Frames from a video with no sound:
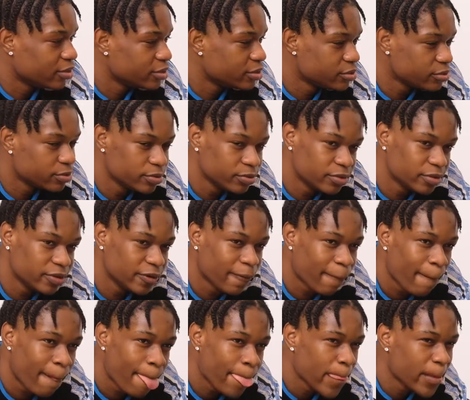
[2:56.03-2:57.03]
So
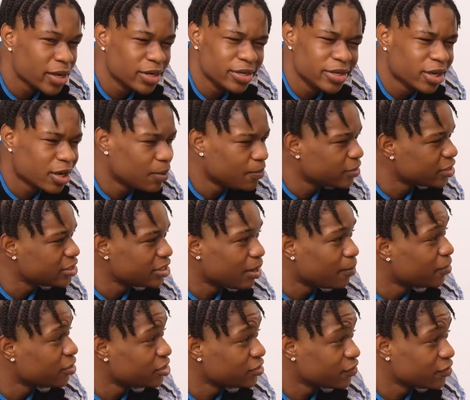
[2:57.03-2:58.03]
it didn't come as that
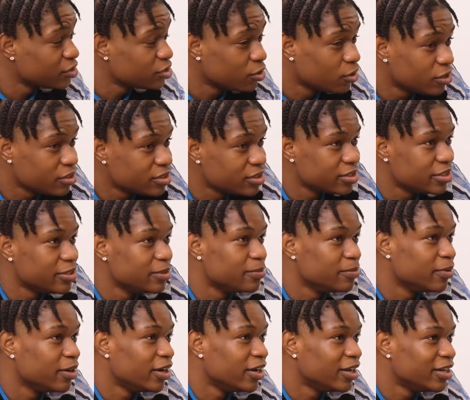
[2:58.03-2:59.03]
much of a shock to them,
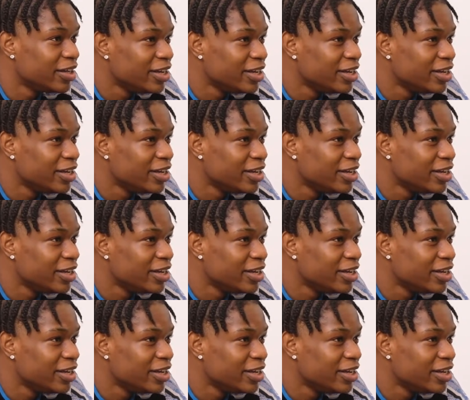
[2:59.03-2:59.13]
but